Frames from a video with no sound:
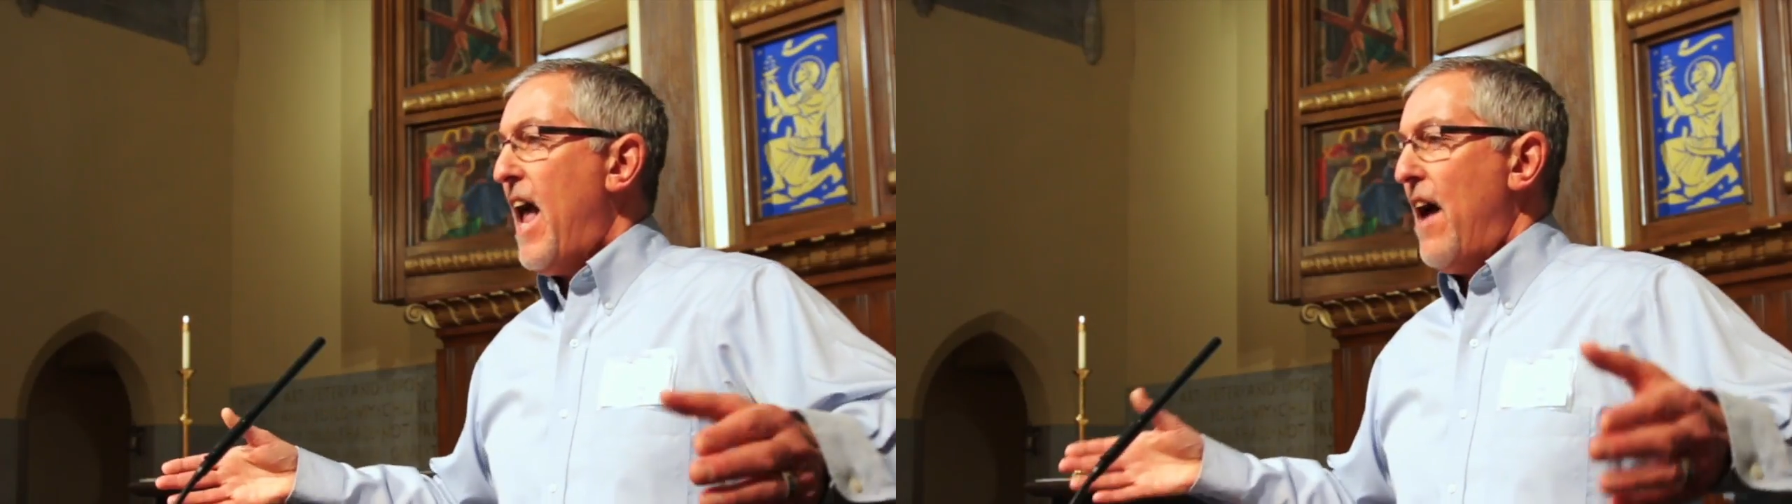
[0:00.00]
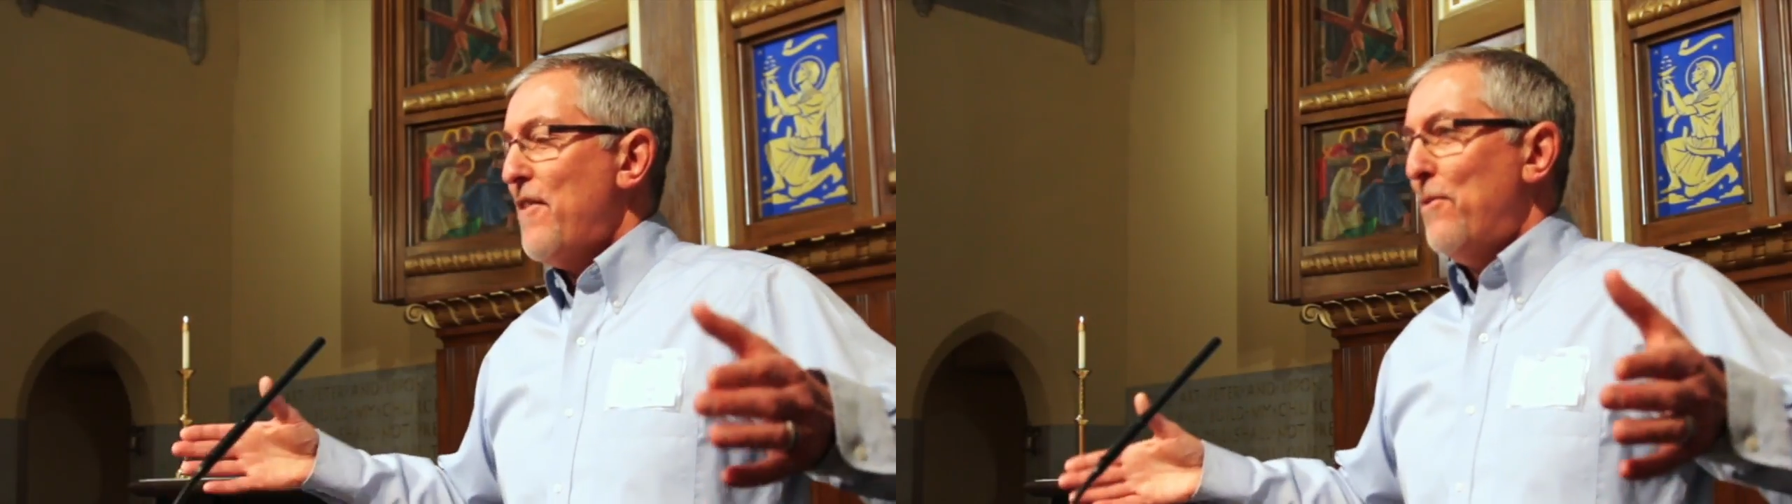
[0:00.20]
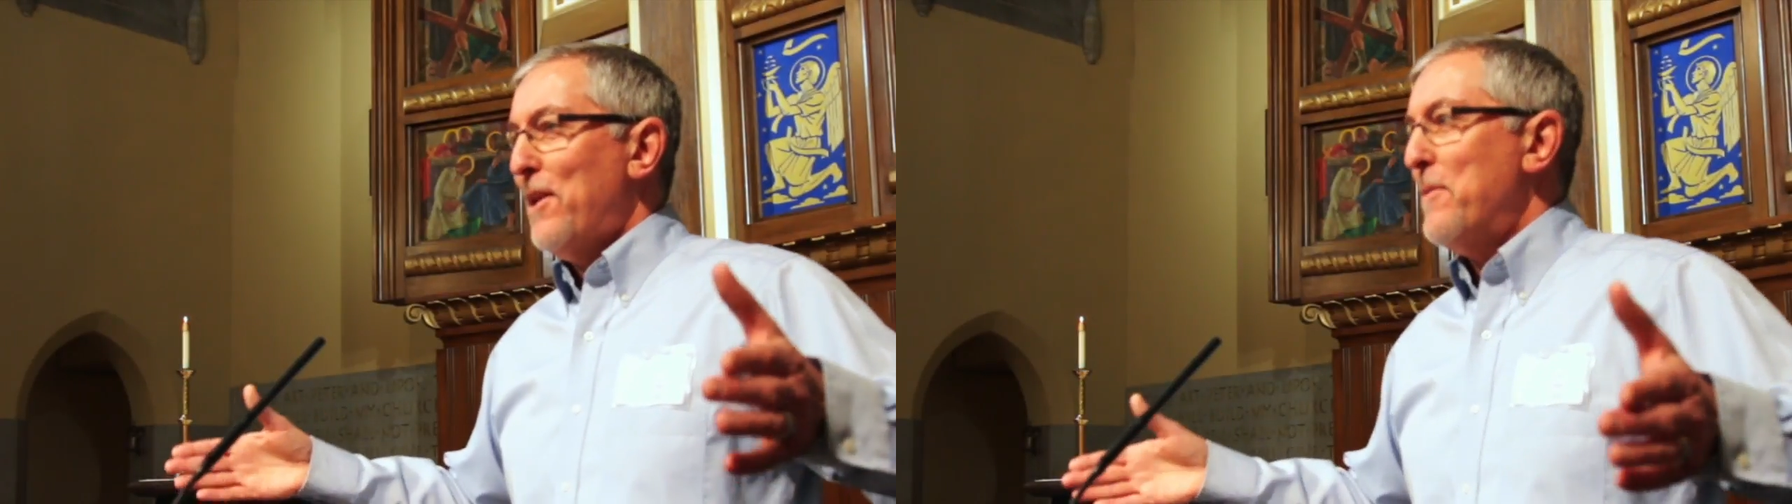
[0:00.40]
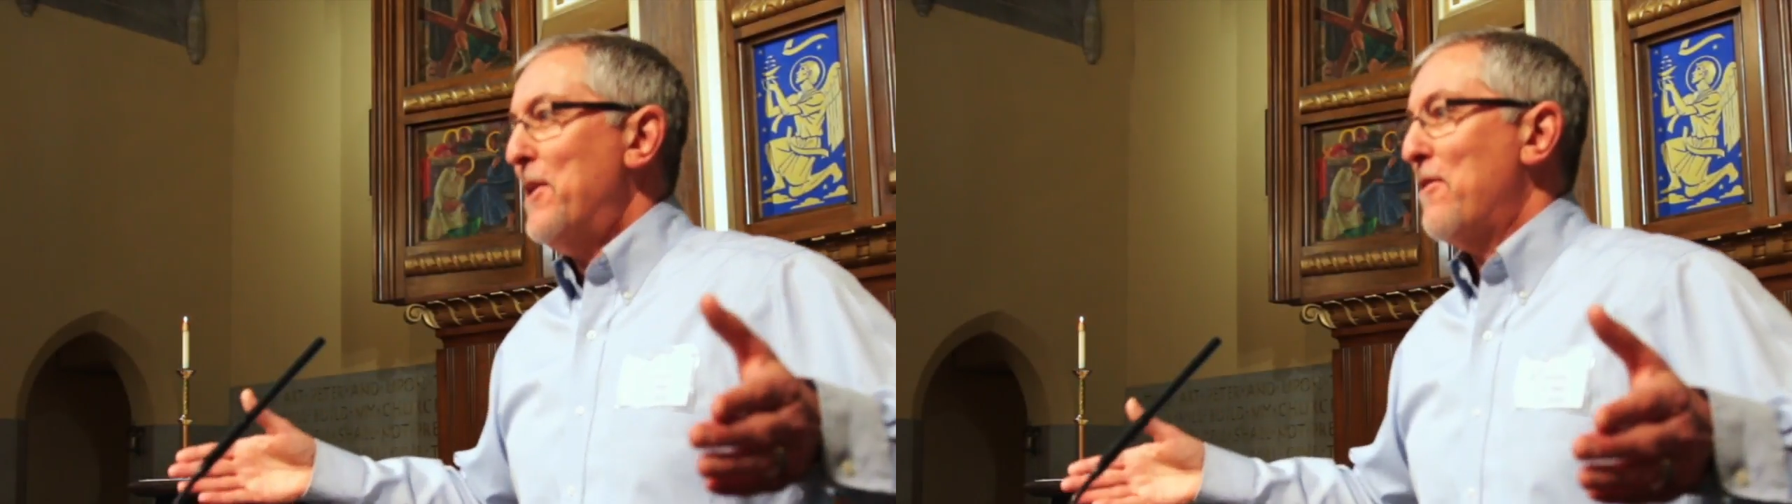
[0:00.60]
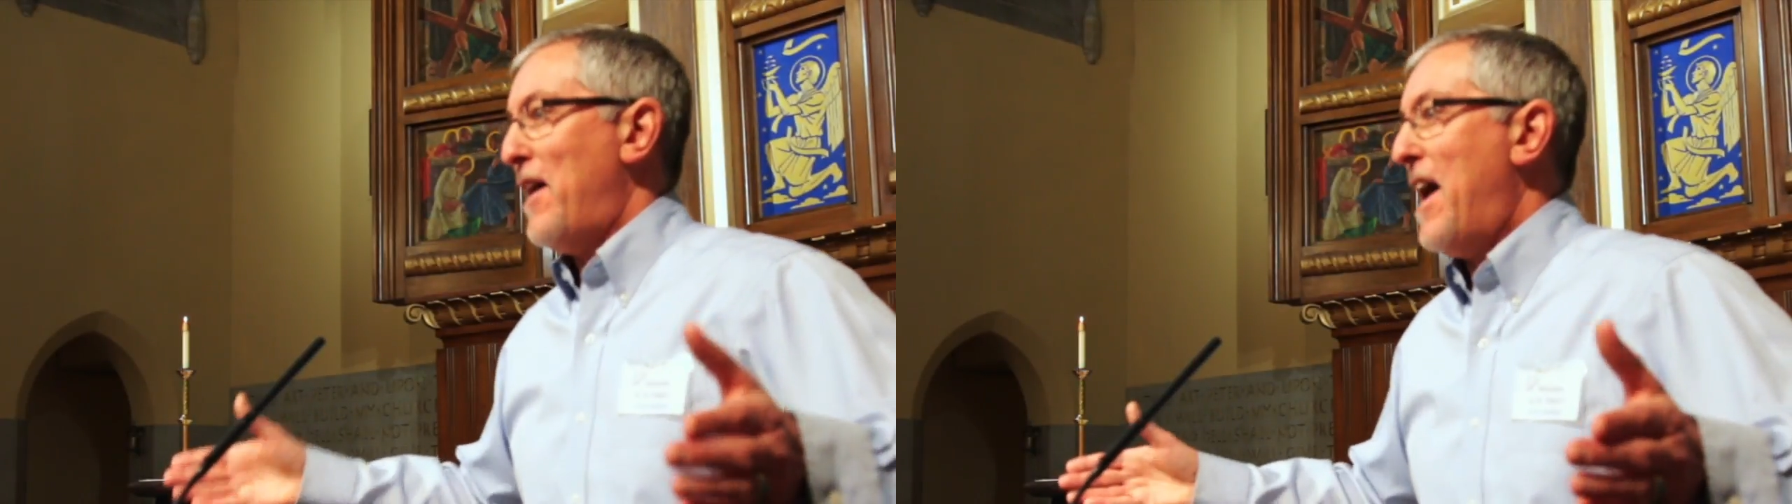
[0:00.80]
Have I really been
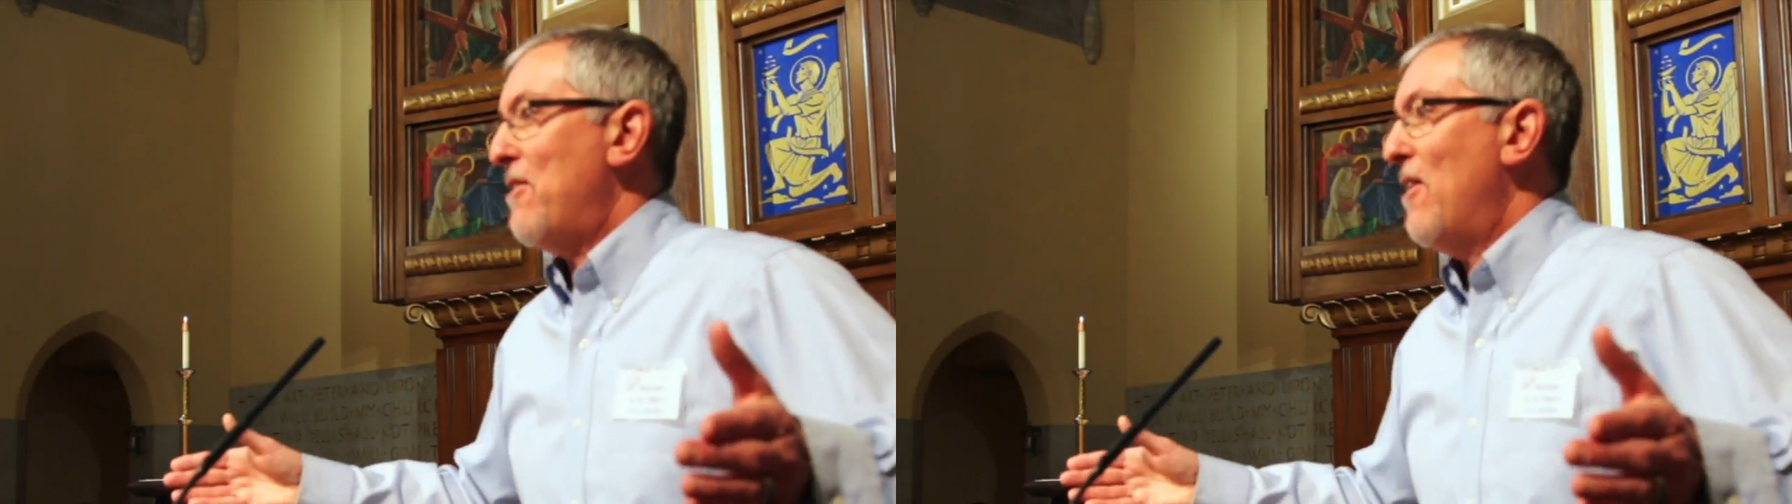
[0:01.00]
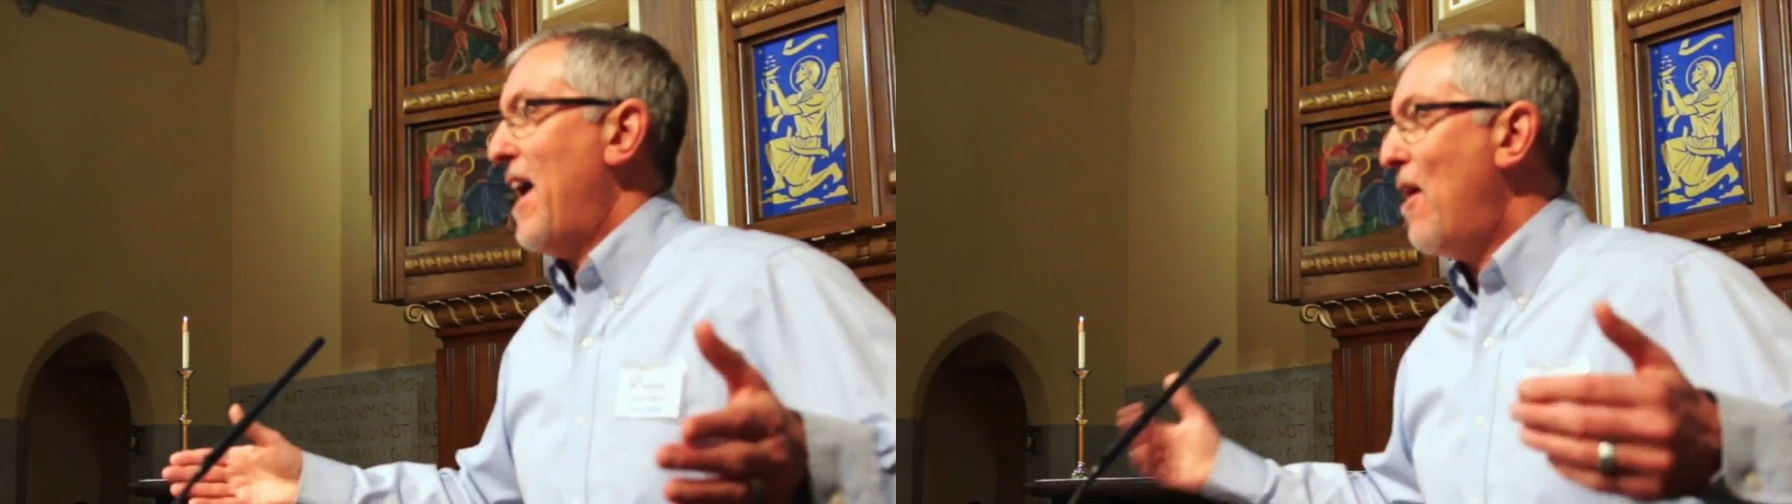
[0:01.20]
here that long?